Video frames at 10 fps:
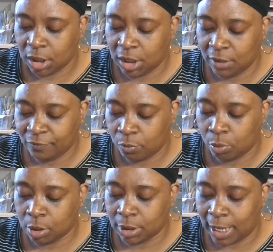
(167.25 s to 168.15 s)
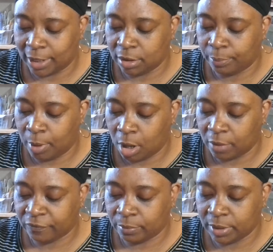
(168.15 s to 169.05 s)
evil will not
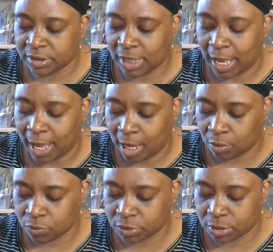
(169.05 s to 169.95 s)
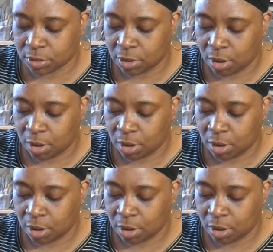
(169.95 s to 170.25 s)
depart from his house.